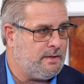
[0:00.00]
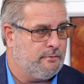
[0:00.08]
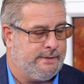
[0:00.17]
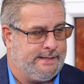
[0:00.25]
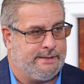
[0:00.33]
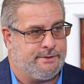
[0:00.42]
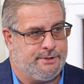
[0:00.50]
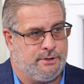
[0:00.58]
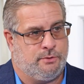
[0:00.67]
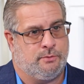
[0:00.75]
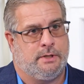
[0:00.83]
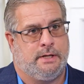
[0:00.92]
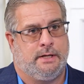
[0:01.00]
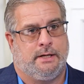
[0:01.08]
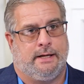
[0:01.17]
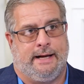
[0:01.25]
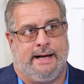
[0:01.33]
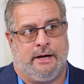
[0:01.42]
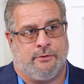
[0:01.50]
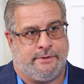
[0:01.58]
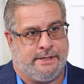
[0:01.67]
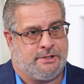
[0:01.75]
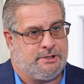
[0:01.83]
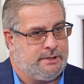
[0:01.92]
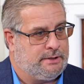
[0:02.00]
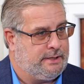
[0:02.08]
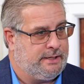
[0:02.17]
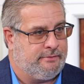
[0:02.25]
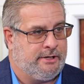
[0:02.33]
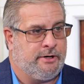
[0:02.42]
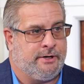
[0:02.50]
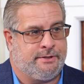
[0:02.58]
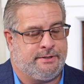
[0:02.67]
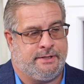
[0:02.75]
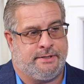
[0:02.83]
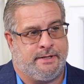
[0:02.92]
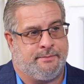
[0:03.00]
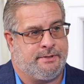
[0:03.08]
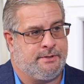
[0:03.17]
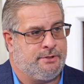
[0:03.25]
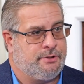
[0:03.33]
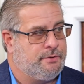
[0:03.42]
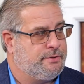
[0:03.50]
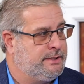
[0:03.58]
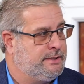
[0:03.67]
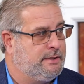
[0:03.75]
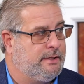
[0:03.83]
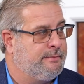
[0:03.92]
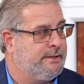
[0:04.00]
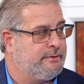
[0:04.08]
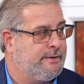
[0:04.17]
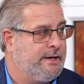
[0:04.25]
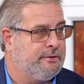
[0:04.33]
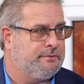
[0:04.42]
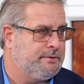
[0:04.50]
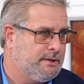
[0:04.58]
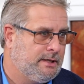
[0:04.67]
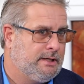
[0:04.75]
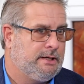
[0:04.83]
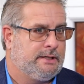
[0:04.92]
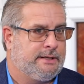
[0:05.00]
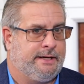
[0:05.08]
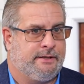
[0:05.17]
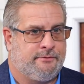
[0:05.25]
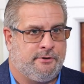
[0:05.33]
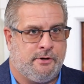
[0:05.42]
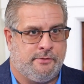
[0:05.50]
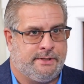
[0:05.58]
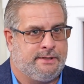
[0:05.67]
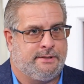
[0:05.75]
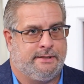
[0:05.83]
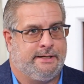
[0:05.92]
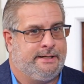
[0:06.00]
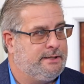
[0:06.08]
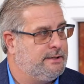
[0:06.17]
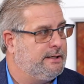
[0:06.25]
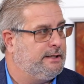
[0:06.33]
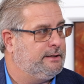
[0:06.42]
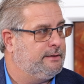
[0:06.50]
right? And so outreach in regards to substance use and mental health kind of fall in